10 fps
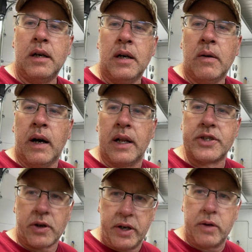Well,
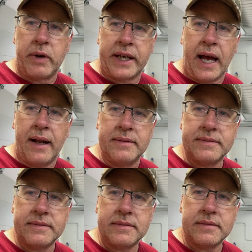enjoy your weekend,
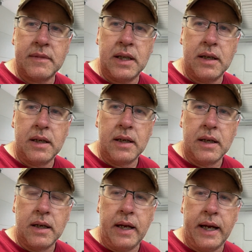
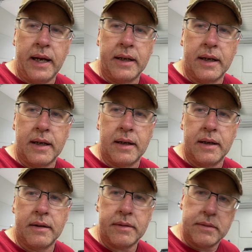and
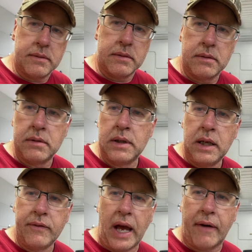
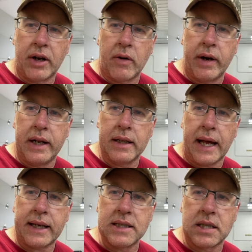if you haven't already,
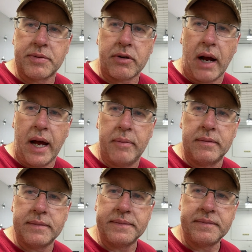like and subscribe.
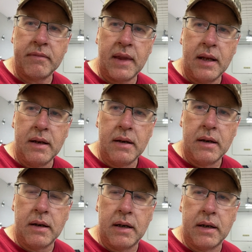
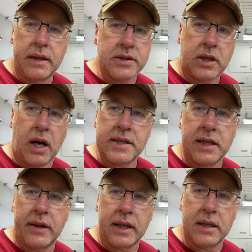It doesn't cost
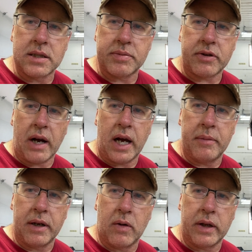anything to subscribe,
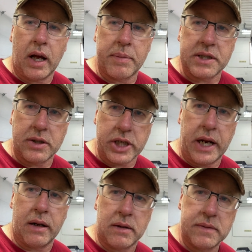and it only helps the
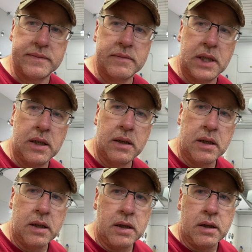channel,
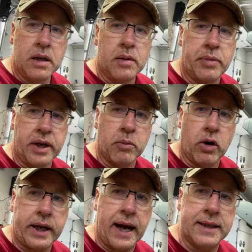bringing more
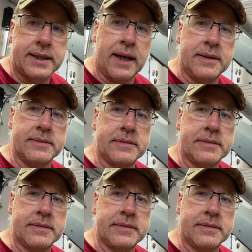content.